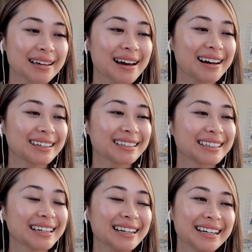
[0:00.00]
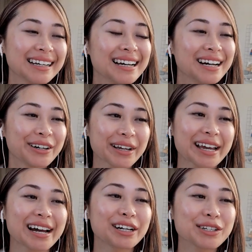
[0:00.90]
Yeah. Okay.
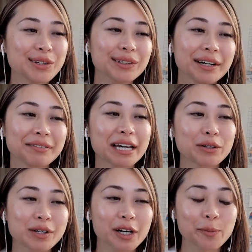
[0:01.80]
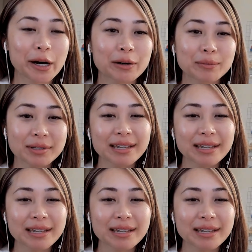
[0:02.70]
I also love that you talk about